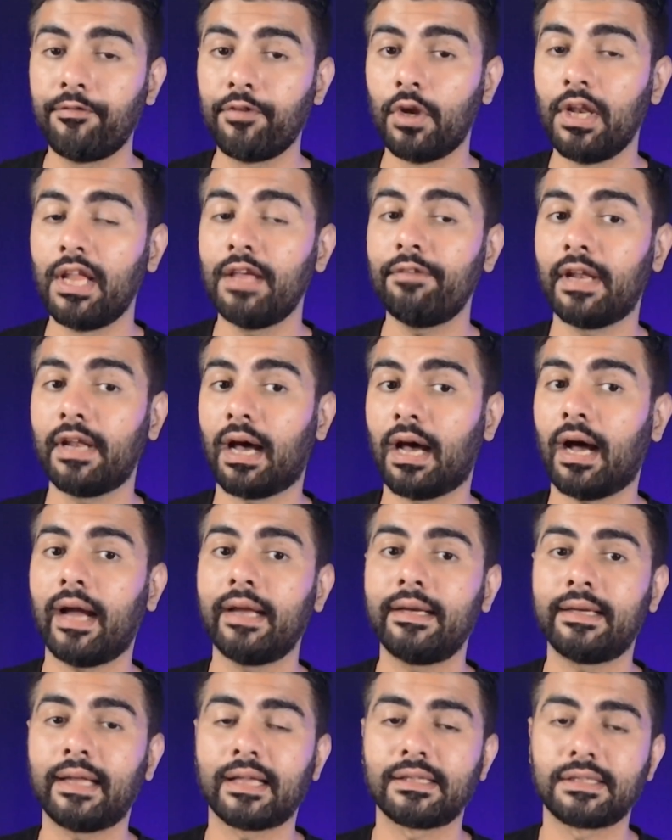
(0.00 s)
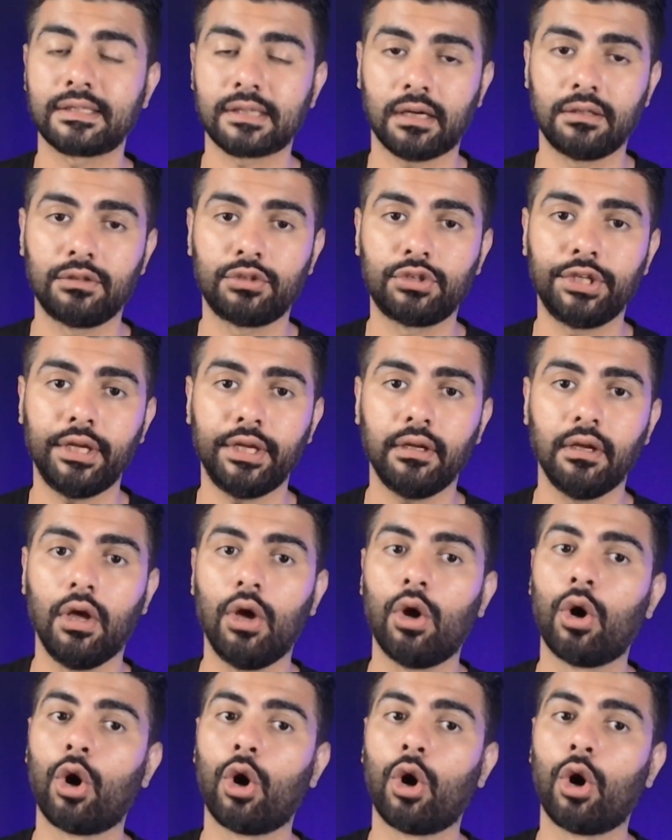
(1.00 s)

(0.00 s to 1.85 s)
If you live in a high tax country